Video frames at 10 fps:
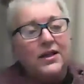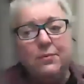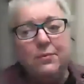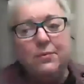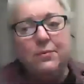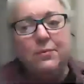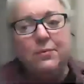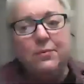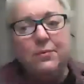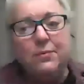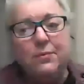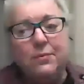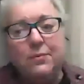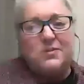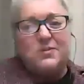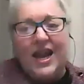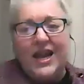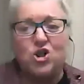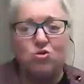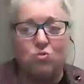Kimberly, did I say
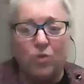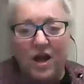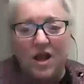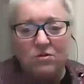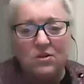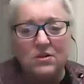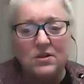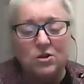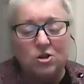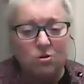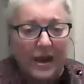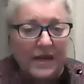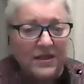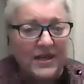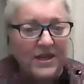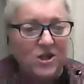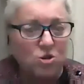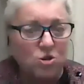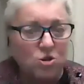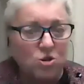Sherelle correctly?
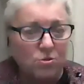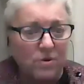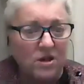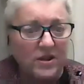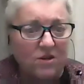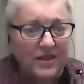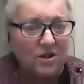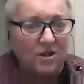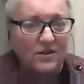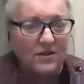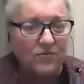Sherelle Inc. correctly?